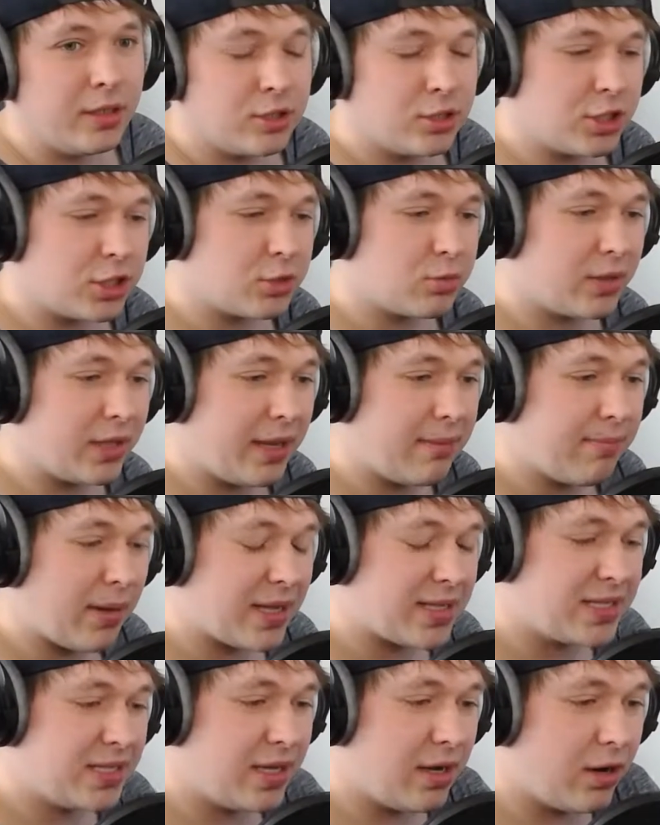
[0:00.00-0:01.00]
Just relating
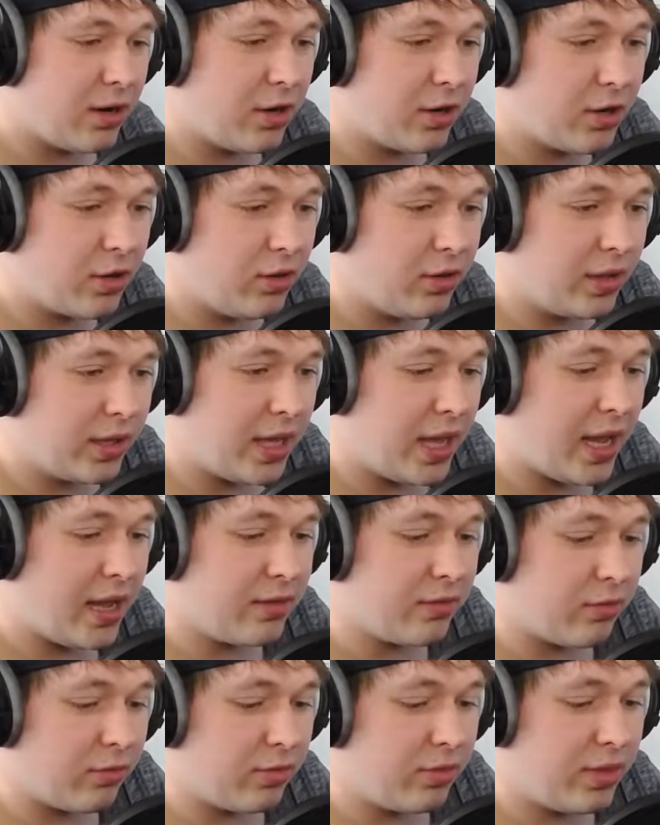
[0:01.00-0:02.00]
back to the article
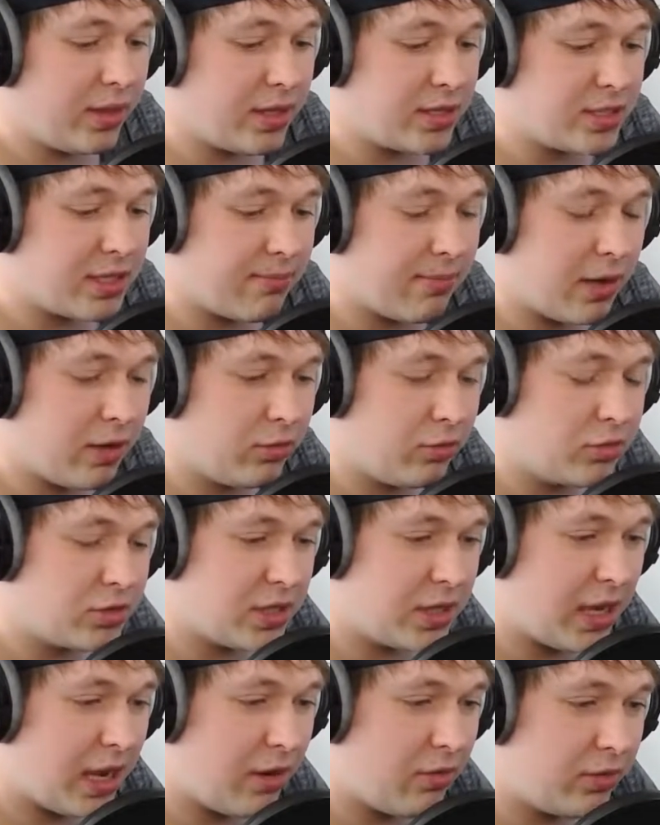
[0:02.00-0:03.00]
again on things that Paolo's
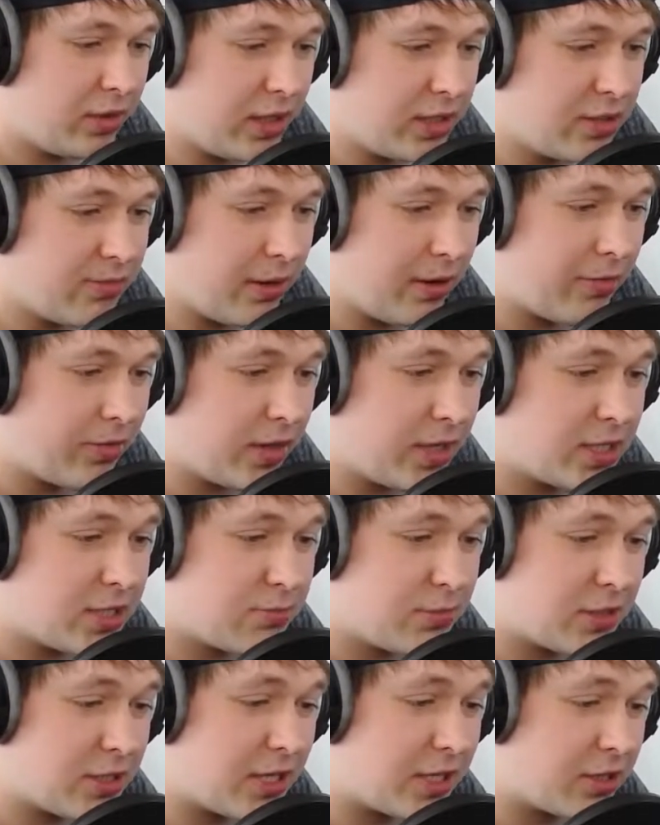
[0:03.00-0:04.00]
outlined about this
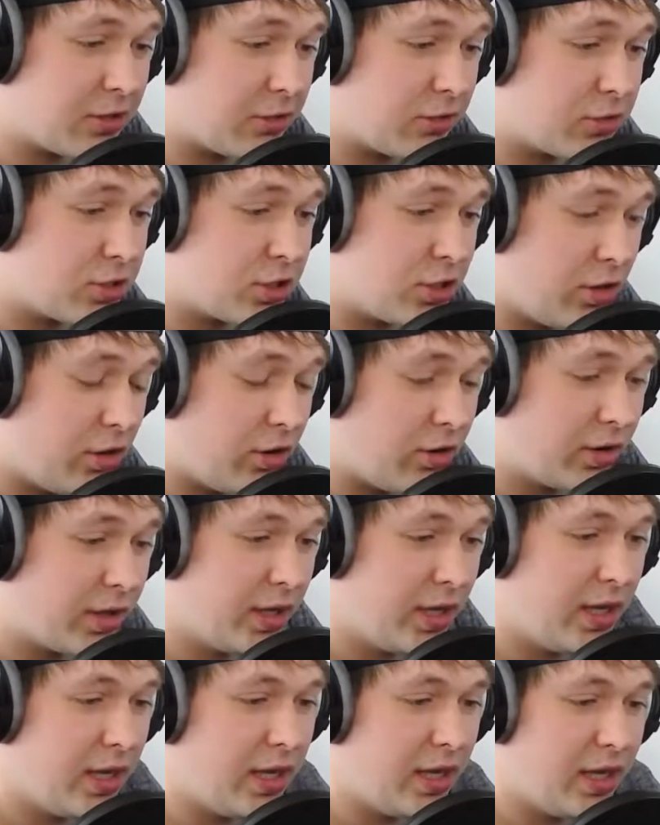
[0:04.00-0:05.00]
particular song,
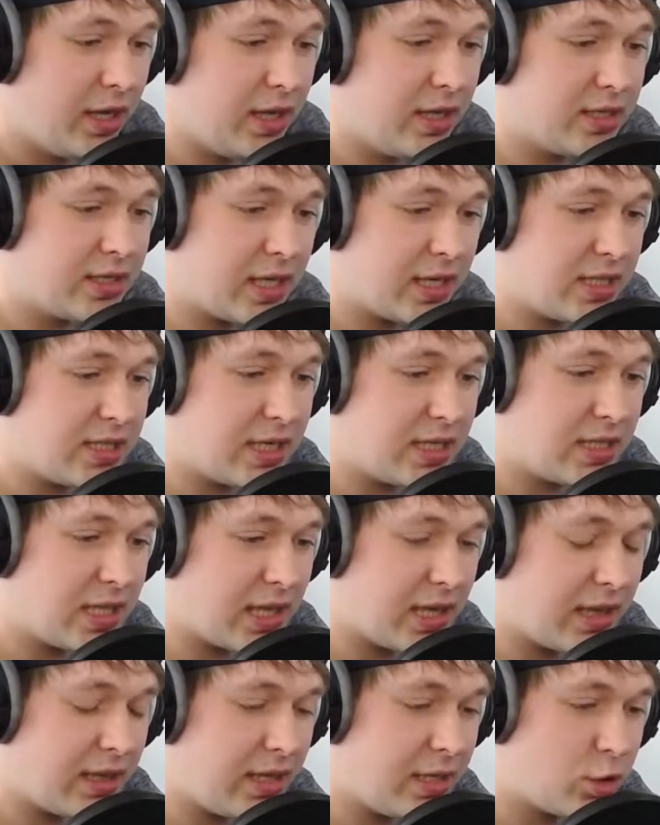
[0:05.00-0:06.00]
is that he says
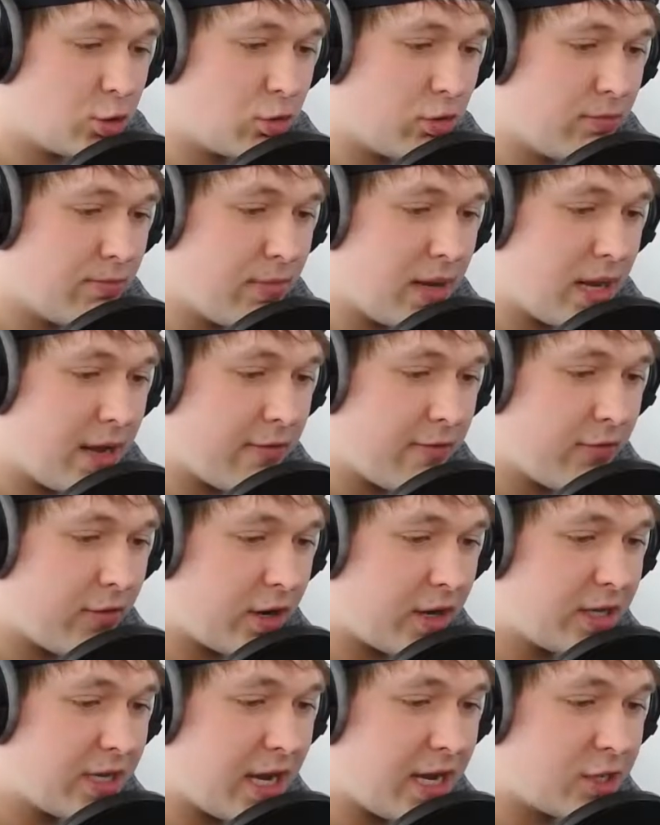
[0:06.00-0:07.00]
that the literal meaning for
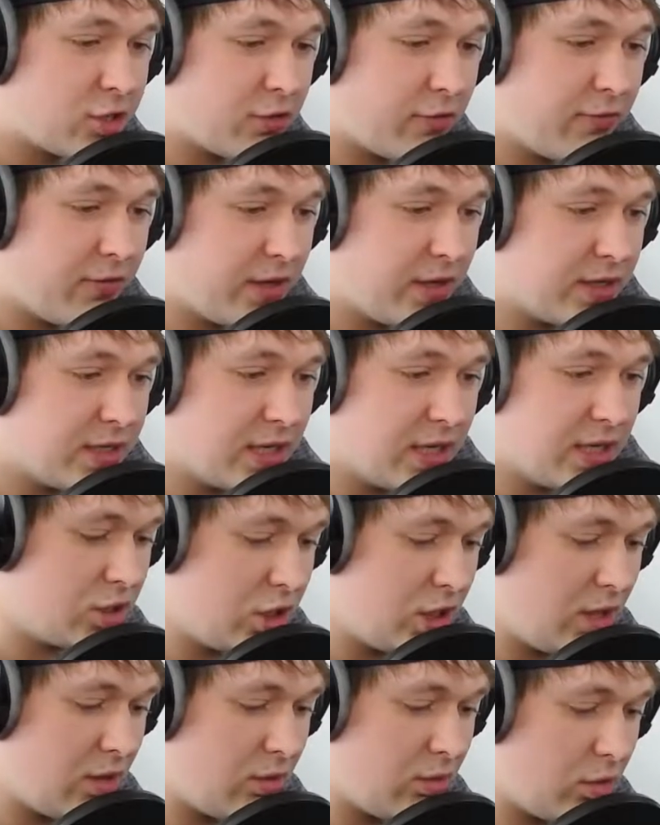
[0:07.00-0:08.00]
catastrophist, a
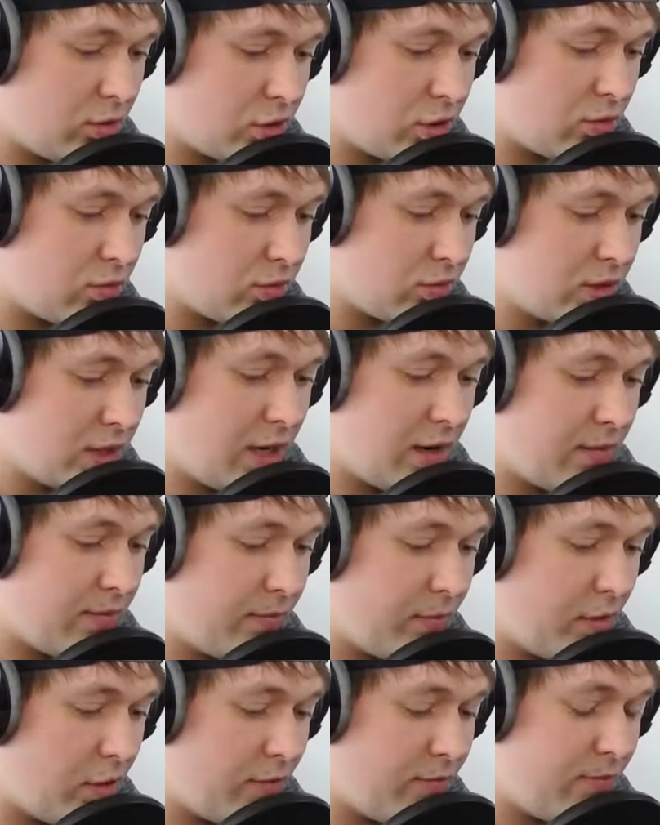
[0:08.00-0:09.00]
geological
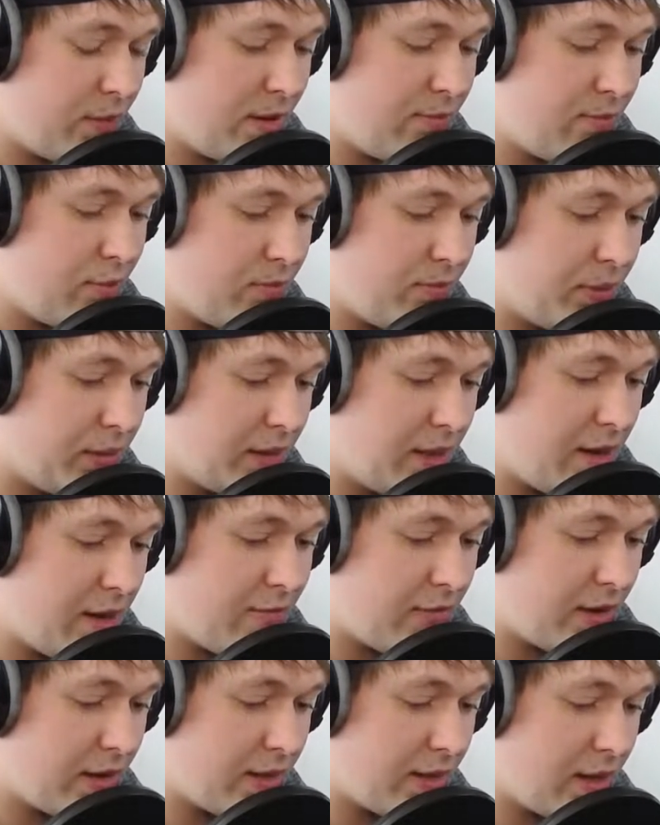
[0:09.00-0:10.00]
term of people
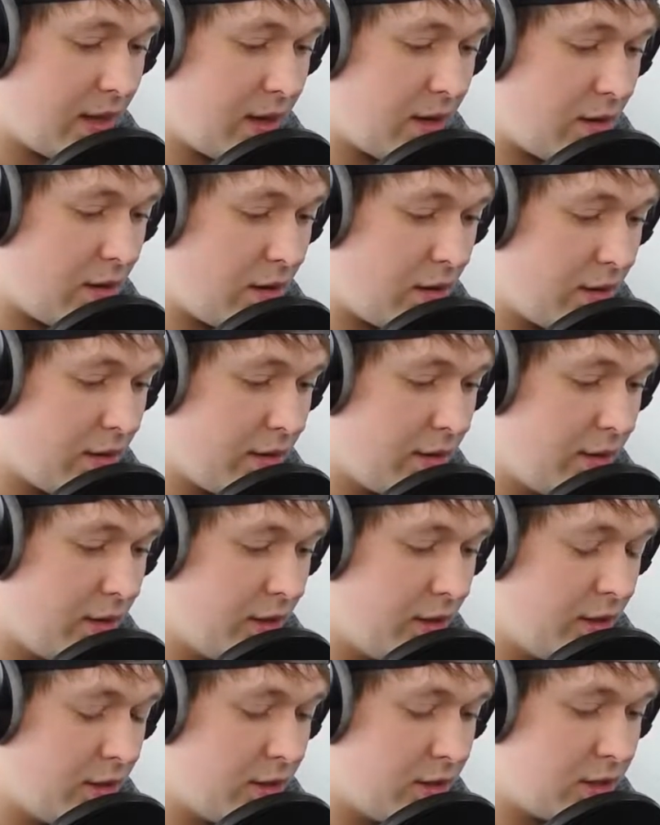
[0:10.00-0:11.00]
believing they are
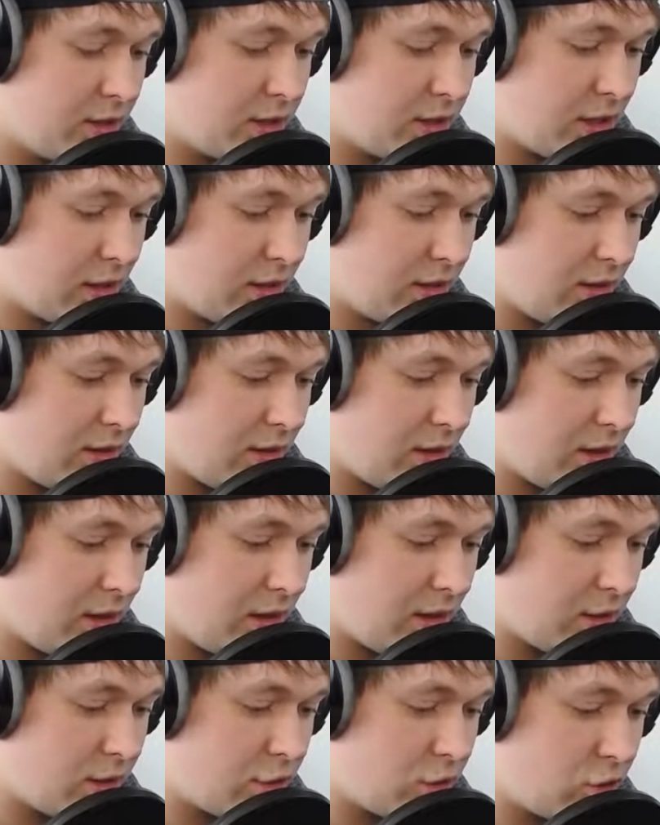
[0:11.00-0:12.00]
sudden,
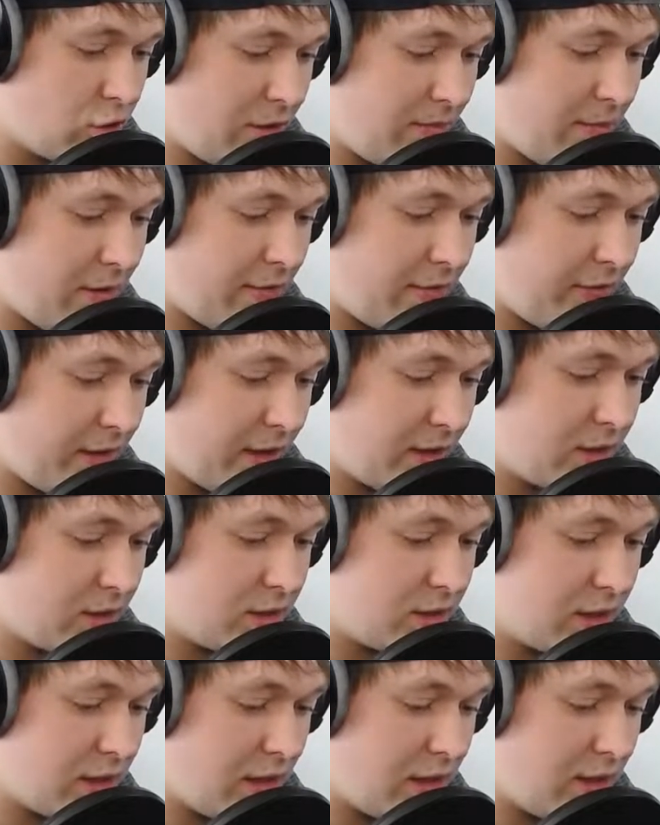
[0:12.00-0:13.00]
extreme
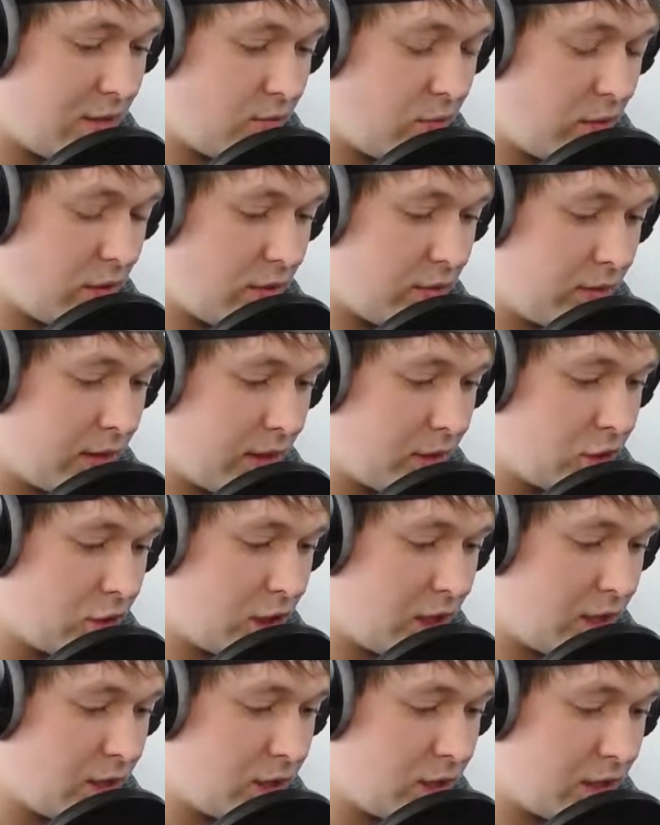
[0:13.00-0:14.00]
events in the world that
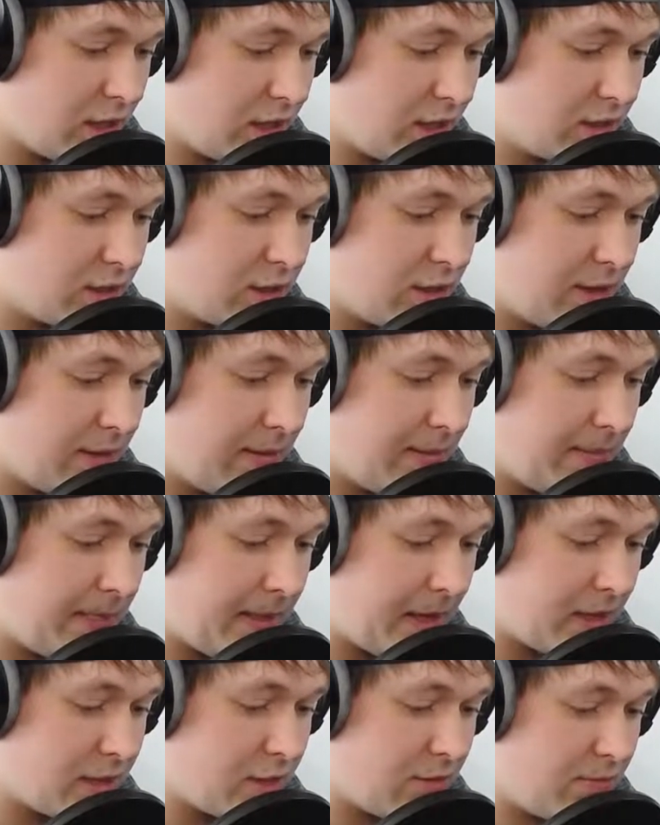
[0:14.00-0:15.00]
change things,
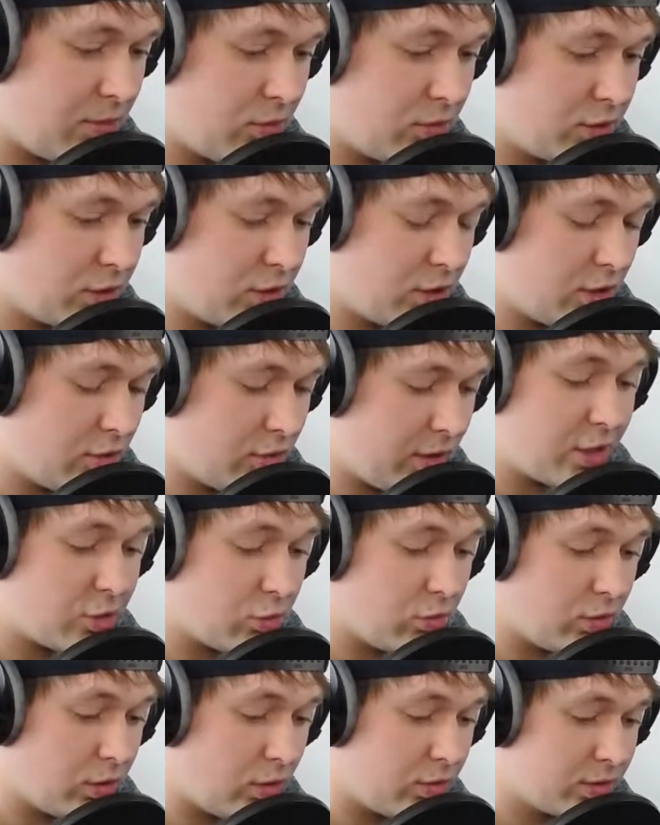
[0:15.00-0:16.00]
as opposed to a
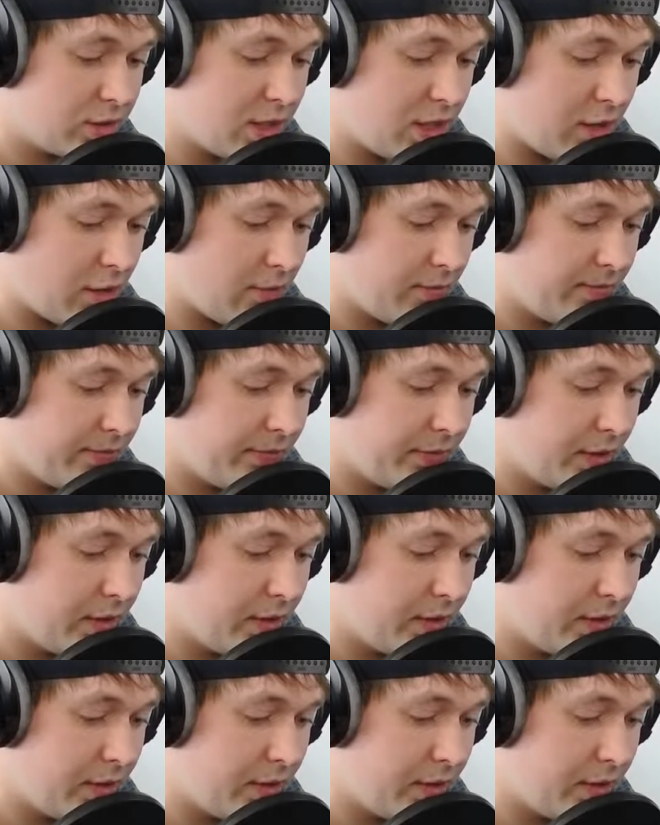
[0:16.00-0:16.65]
gradual long term.